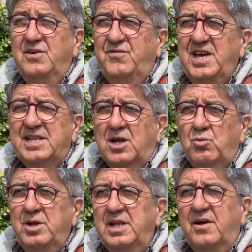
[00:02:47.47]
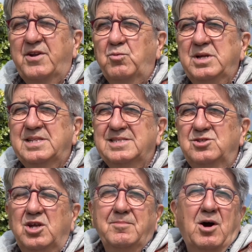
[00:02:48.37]
of the 3,
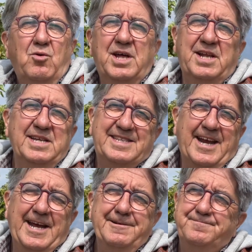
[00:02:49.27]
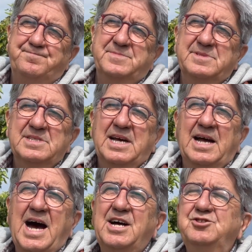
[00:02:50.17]
named Angelina,
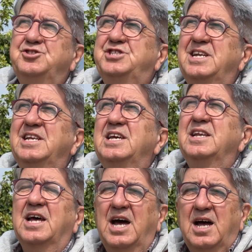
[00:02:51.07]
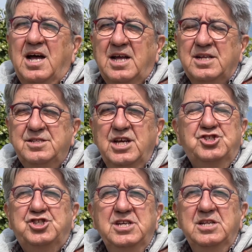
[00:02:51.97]
decided not to obey
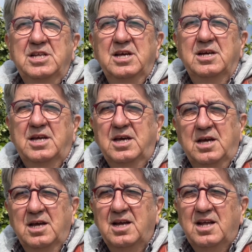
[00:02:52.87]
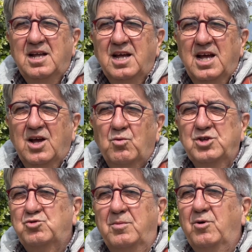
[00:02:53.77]
and ran away with
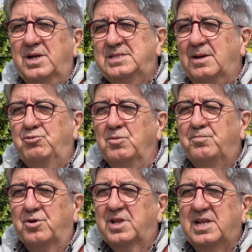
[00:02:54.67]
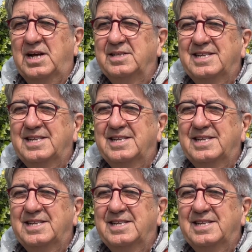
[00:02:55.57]
her lover to a